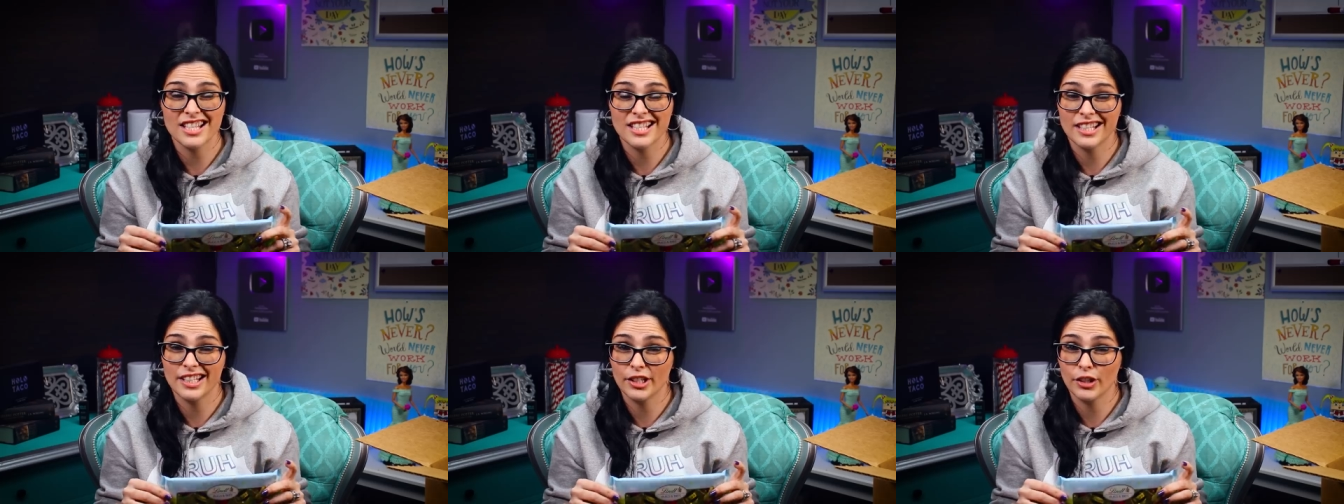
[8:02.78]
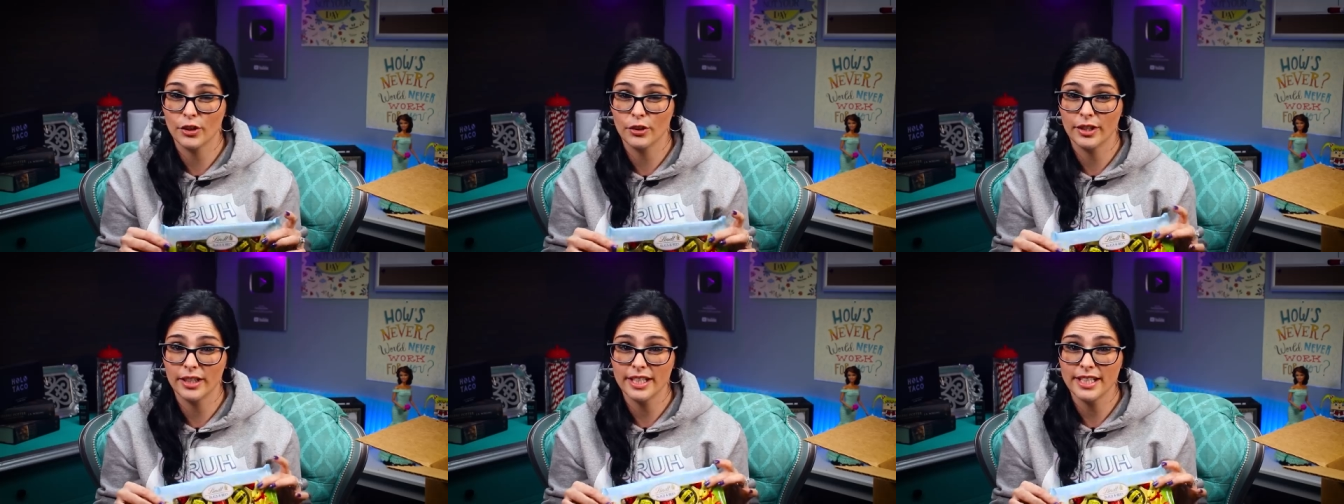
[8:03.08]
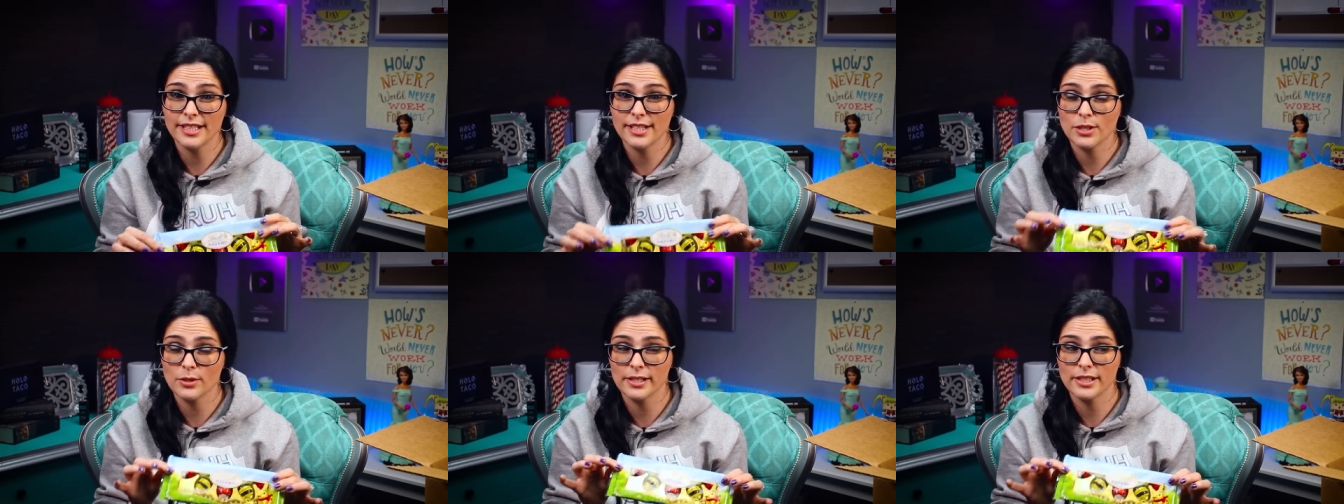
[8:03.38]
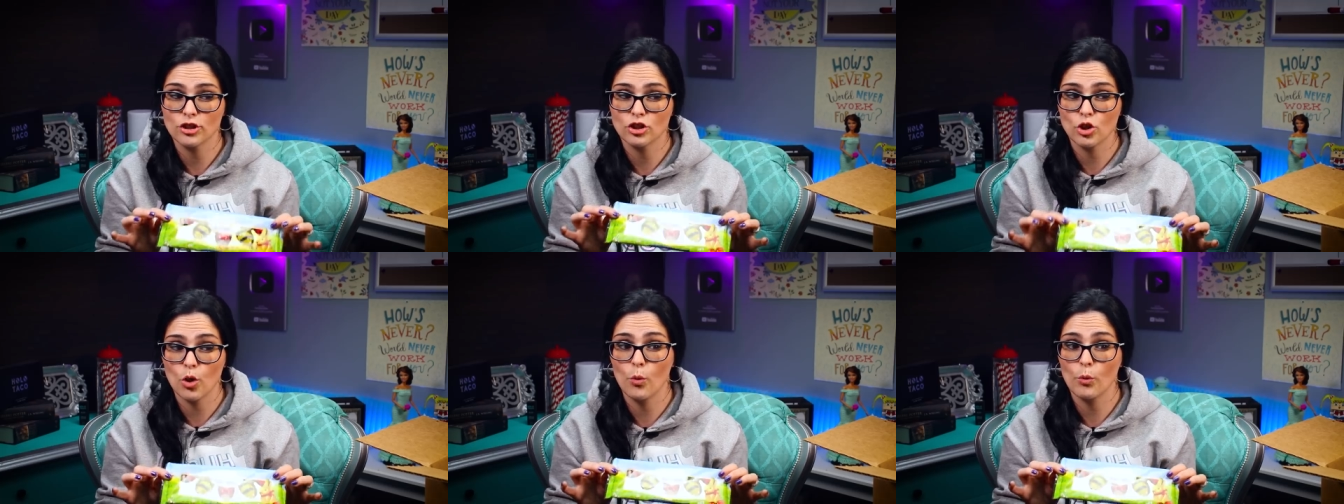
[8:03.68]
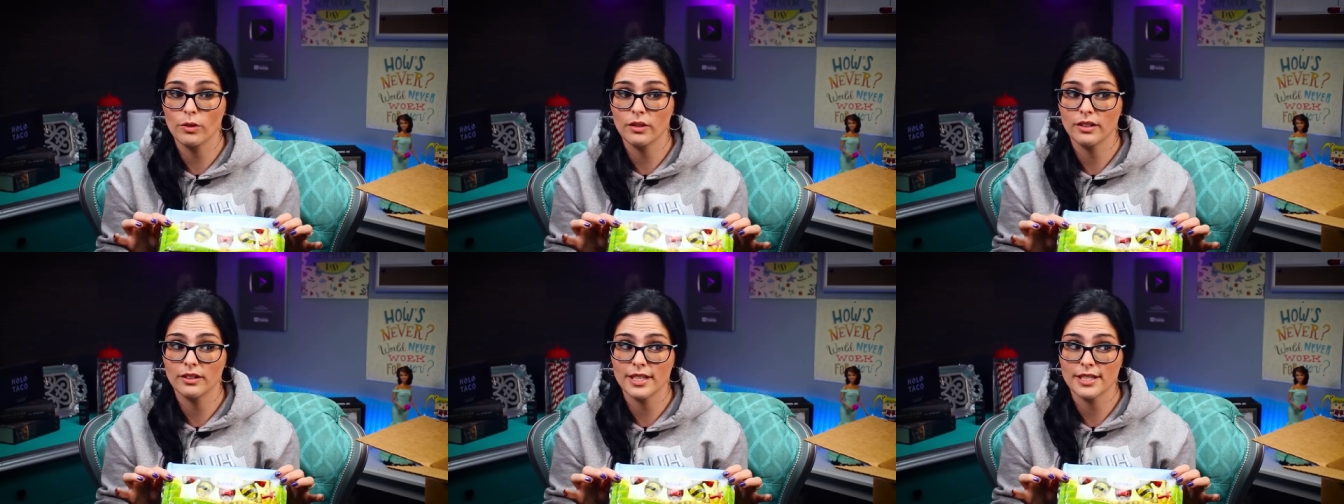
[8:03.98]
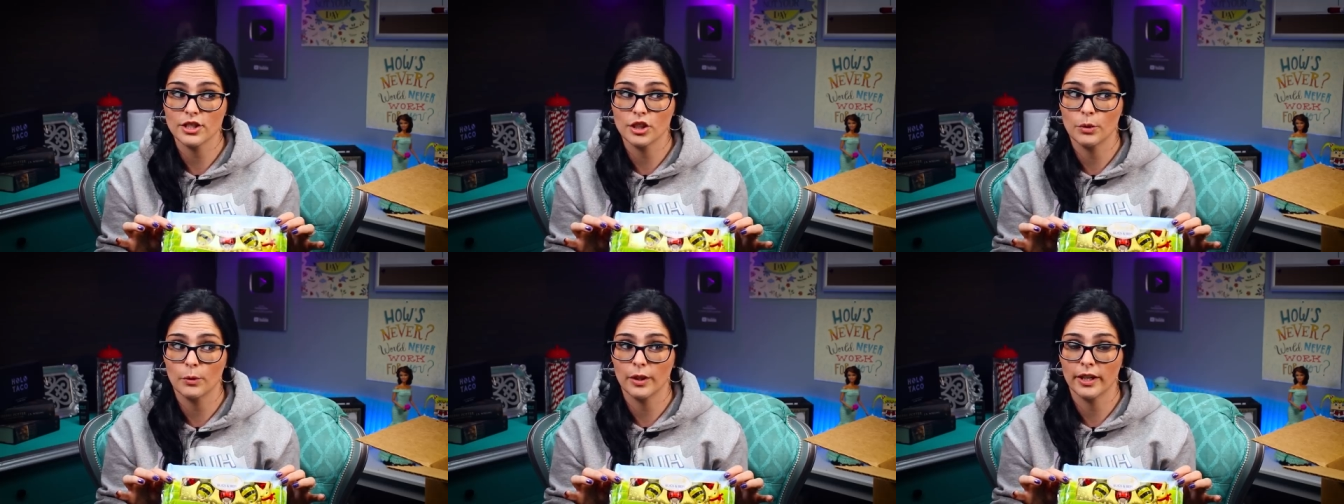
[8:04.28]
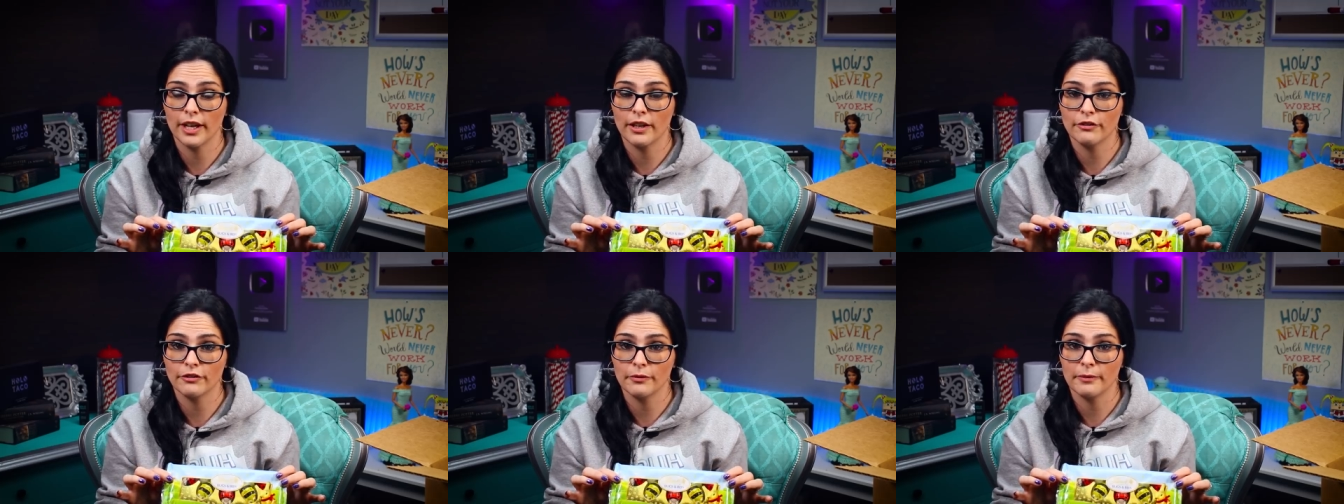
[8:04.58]
as an ingredient, so I don't think that's gonna
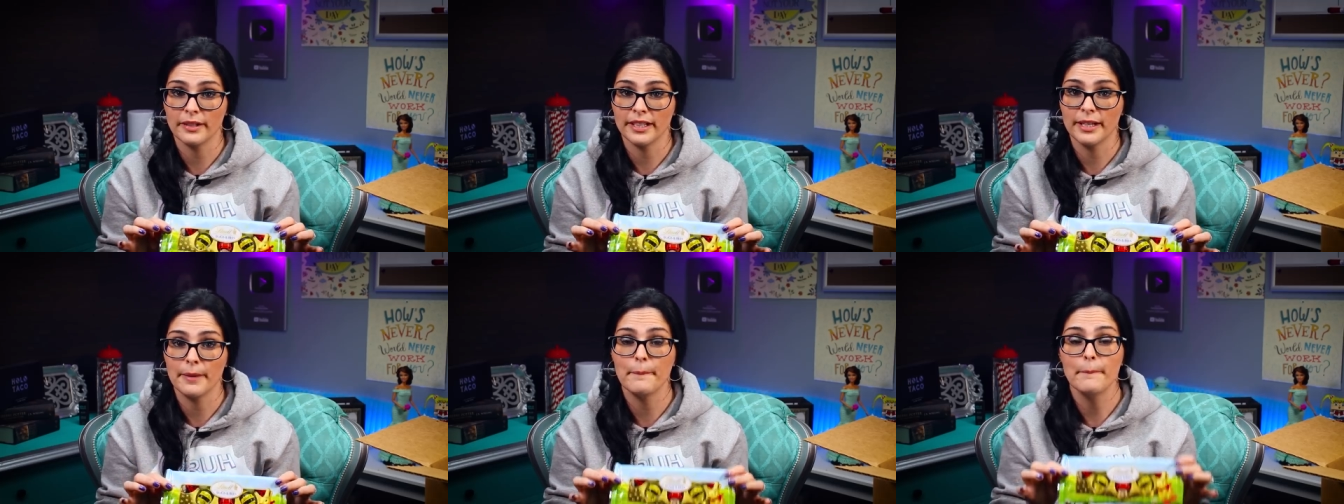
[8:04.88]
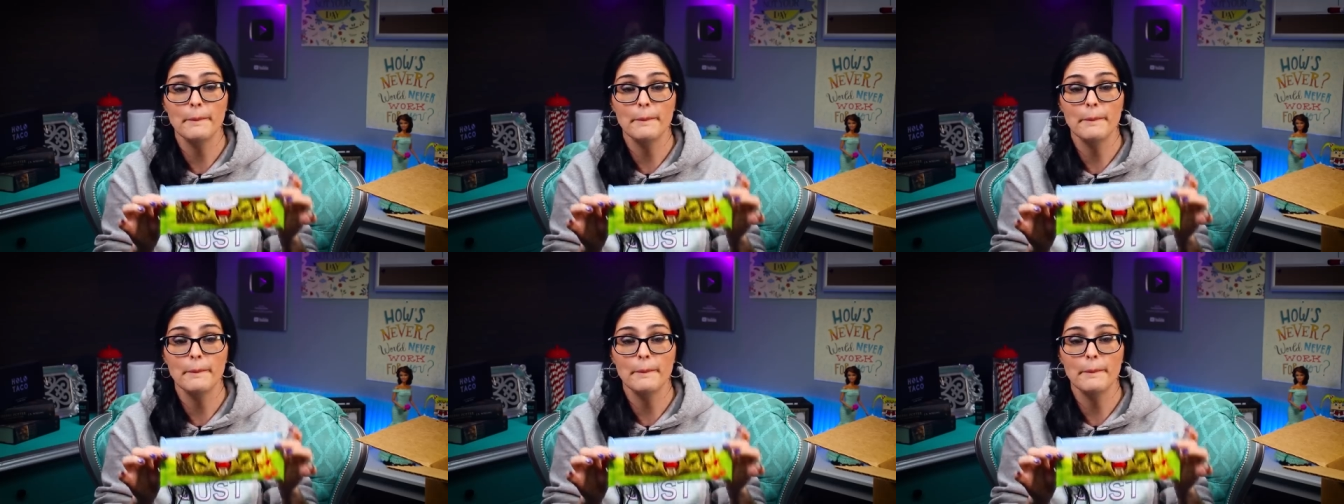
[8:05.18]
work out for me.